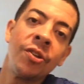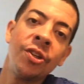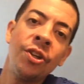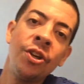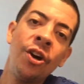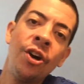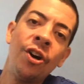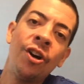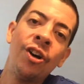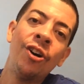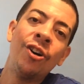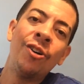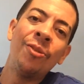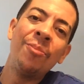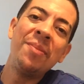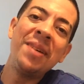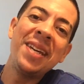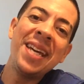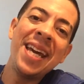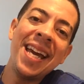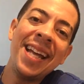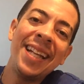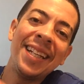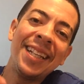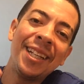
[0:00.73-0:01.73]
Yo, homie
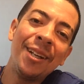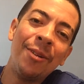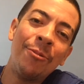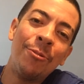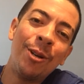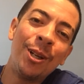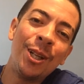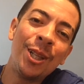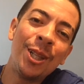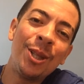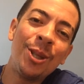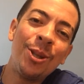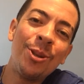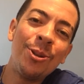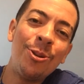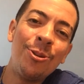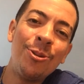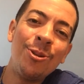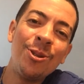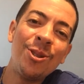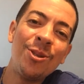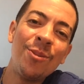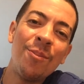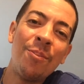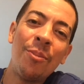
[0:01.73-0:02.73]
gente, what it do
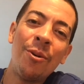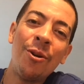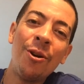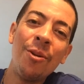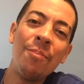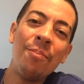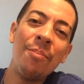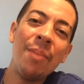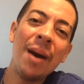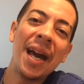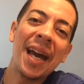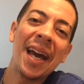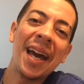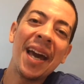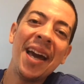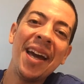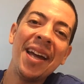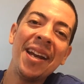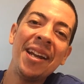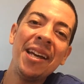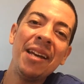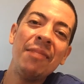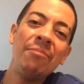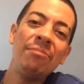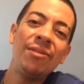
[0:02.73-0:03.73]
is your boy back at
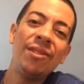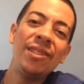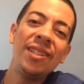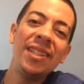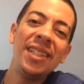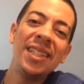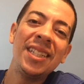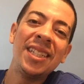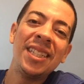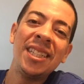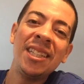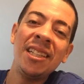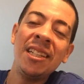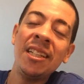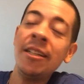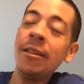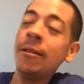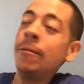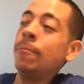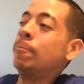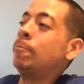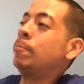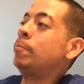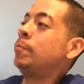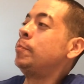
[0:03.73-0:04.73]
him to the T.
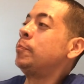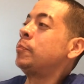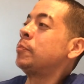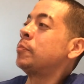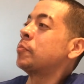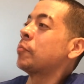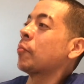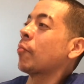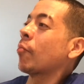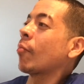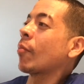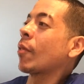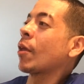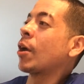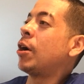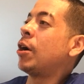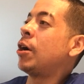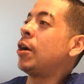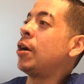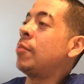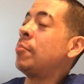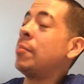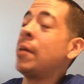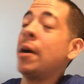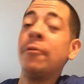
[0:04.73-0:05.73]

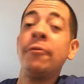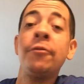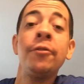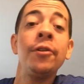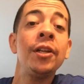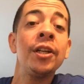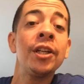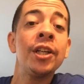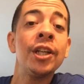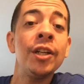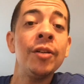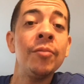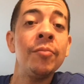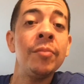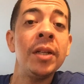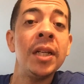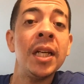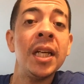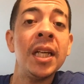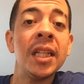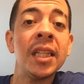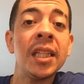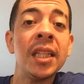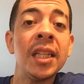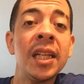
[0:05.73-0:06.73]
Um, I'm feeling good, mi
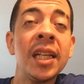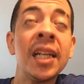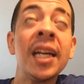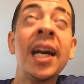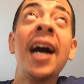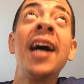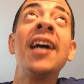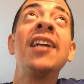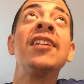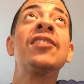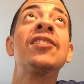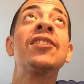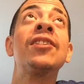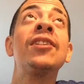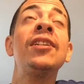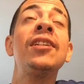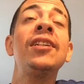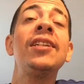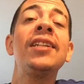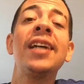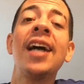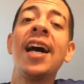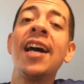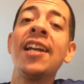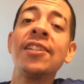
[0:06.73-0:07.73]
gente. God is
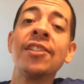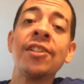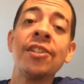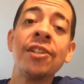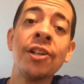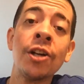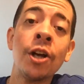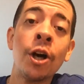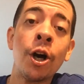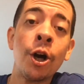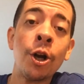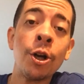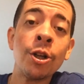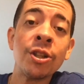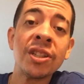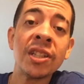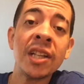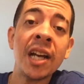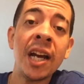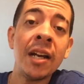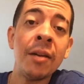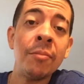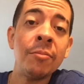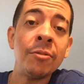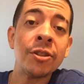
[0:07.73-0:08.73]
good. God is good all the
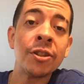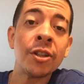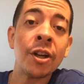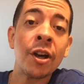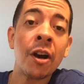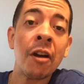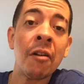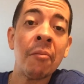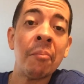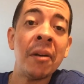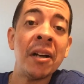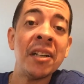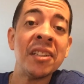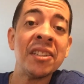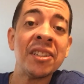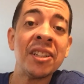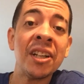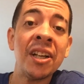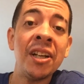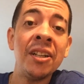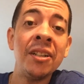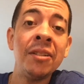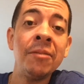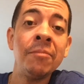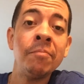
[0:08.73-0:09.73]
time. Let me start off by
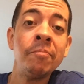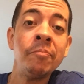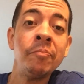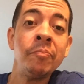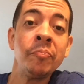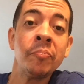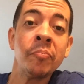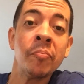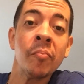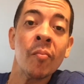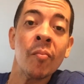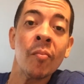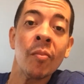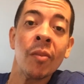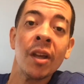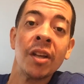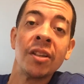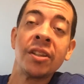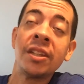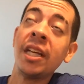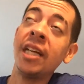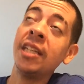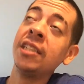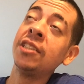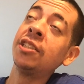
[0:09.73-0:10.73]
saying,
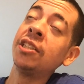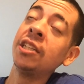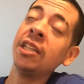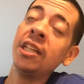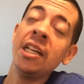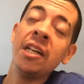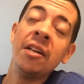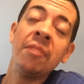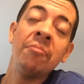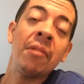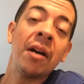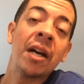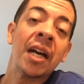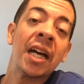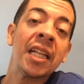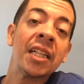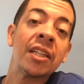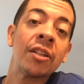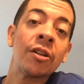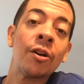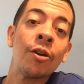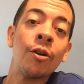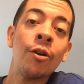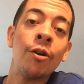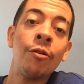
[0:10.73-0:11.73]
thanks to him, I got
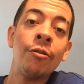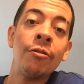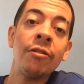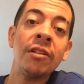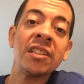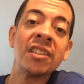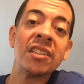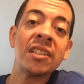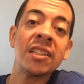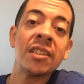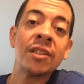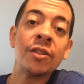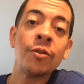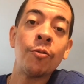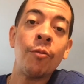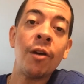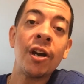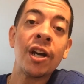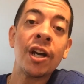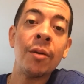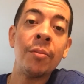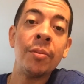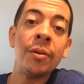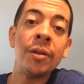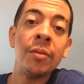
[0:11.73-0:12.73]
the glory to, to
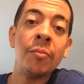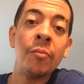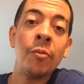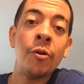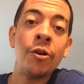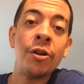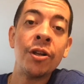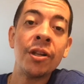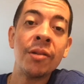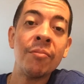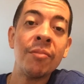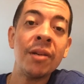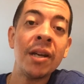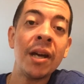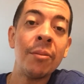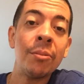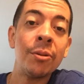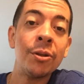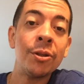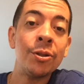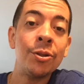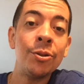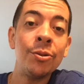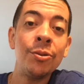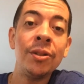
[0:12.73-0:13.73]
wake up in the morning and be able
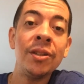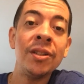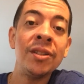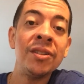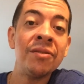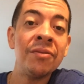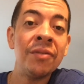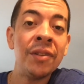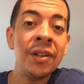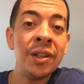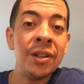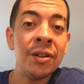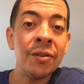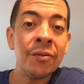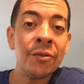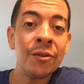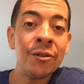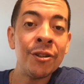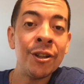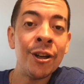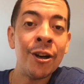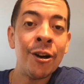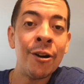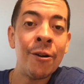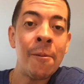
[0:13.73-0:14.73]
to do this video for
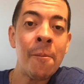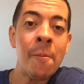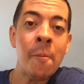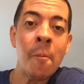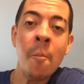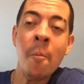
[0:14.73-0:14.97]
y'all.